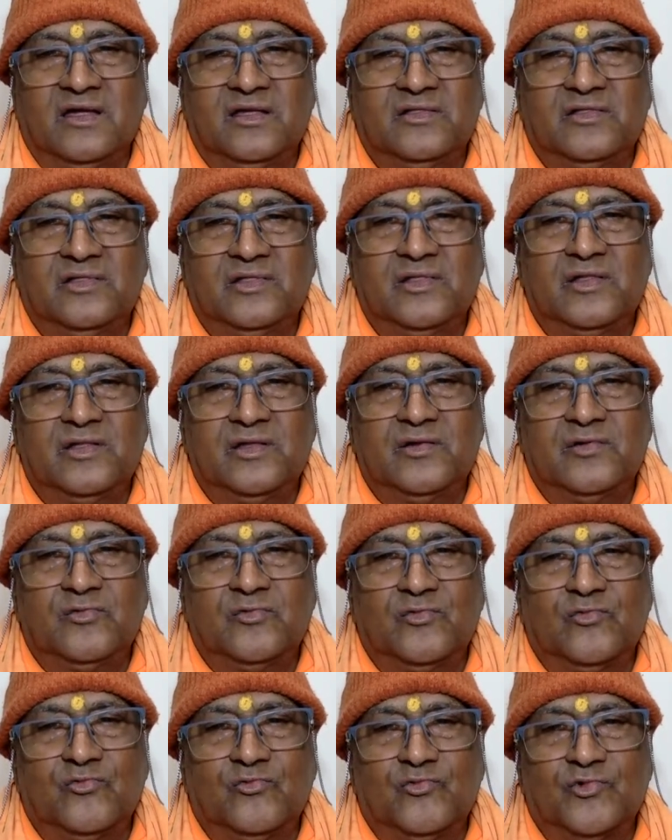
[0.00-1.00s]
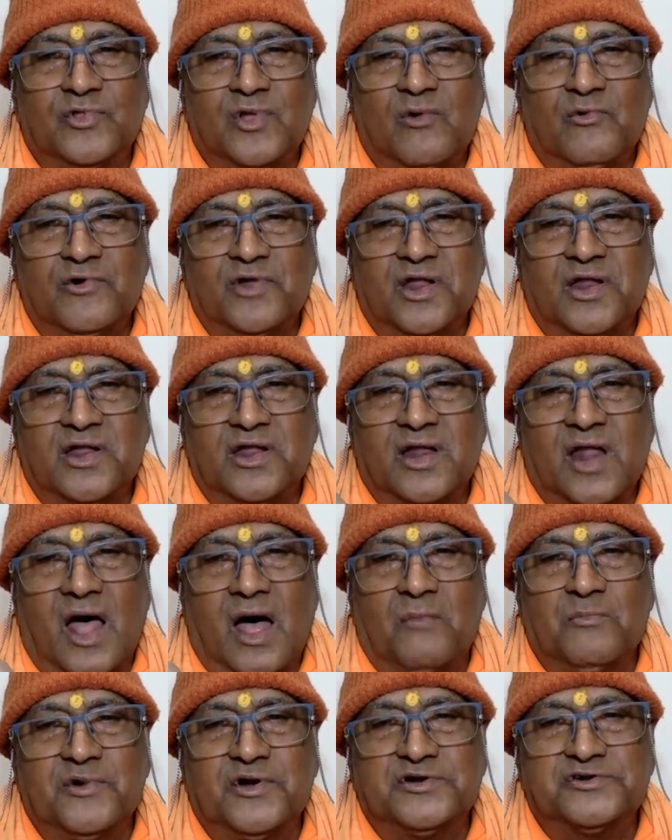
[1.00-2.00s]
Without any
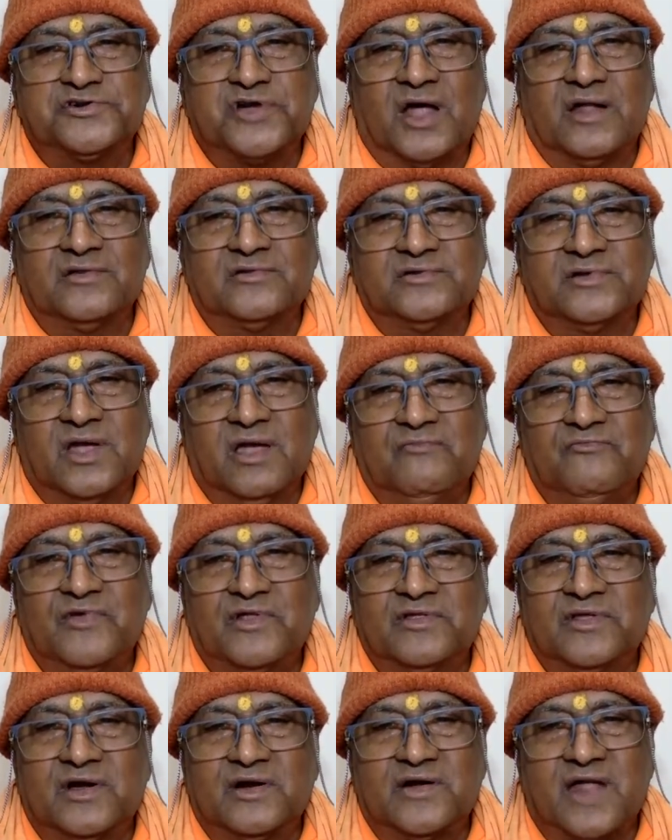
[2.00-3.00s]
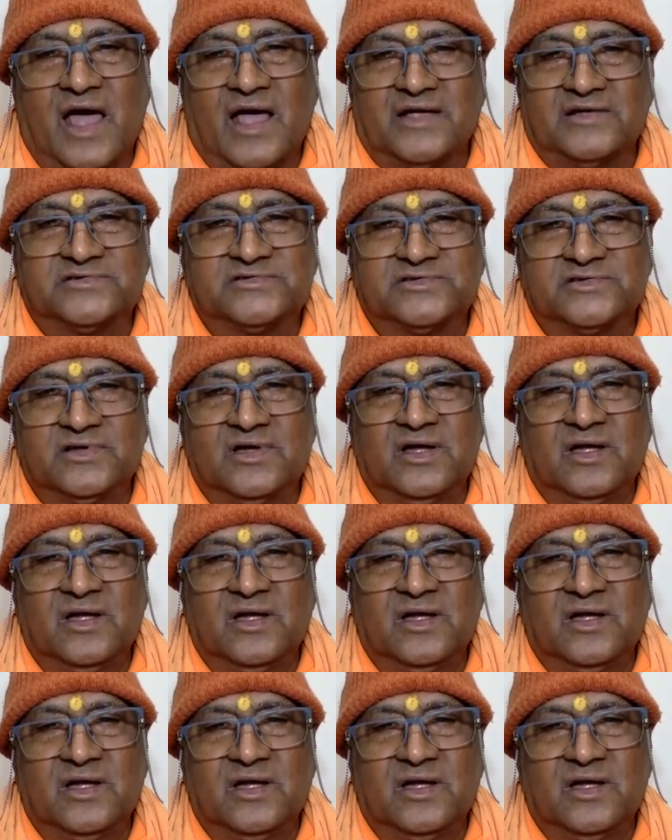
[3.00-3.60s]
Nam Nishan, everything dies.